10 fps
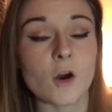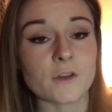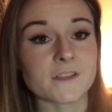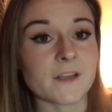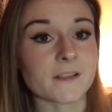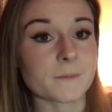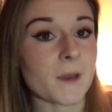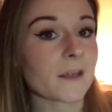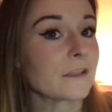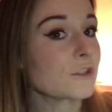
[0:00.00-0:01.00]
On this next
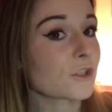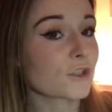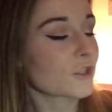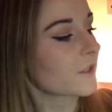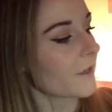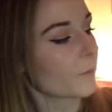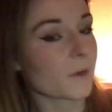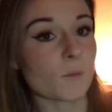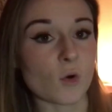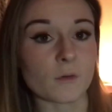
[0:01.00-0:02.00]
page, just a little
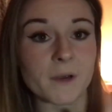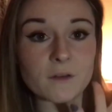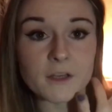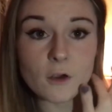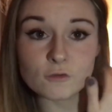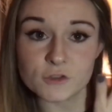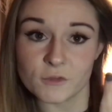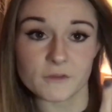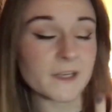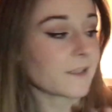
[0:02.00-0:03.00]
bit more about the
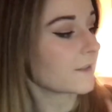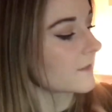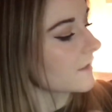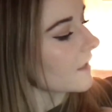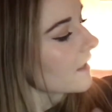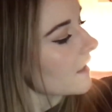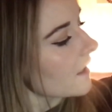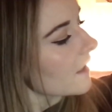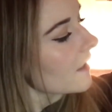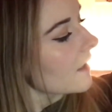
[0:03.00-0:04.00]
Ultramarines.
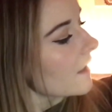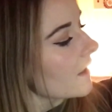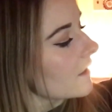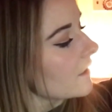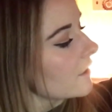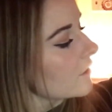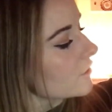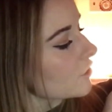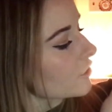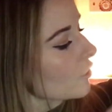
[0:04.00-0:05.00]

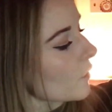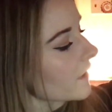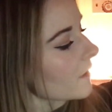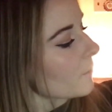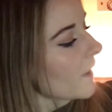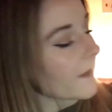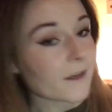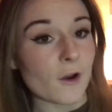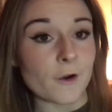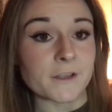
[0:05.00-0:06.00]
Just a quick
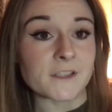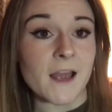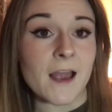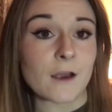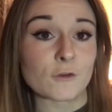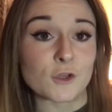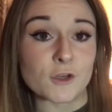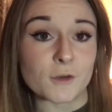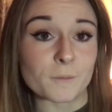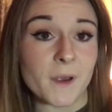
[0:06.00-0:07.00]
paint guide to how
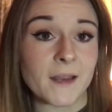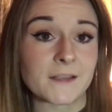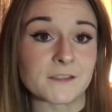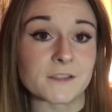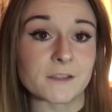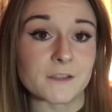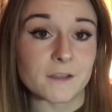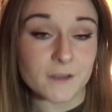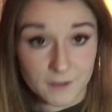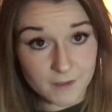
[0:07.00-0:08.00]
you can paint
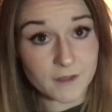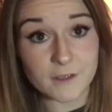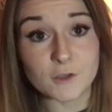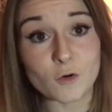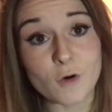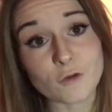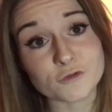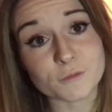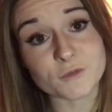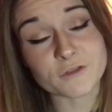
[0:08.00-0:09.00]
your
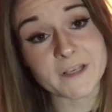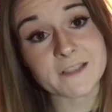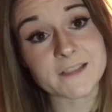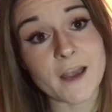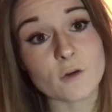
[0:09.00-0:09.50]
Ultramarines